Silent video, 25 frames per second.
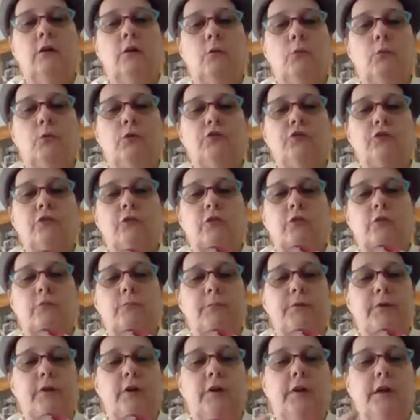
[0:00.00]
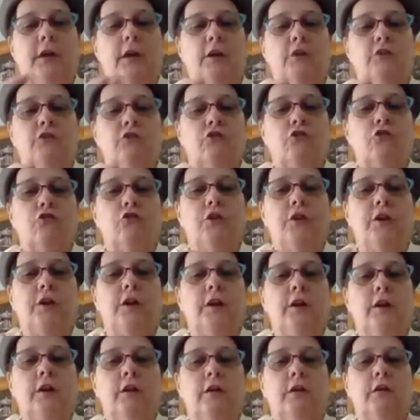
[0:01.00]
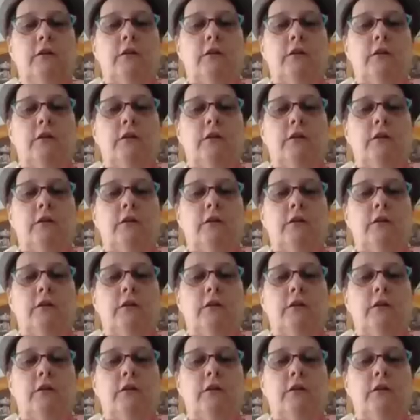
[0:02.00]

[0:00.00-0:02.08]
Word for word: which could be an ashtray.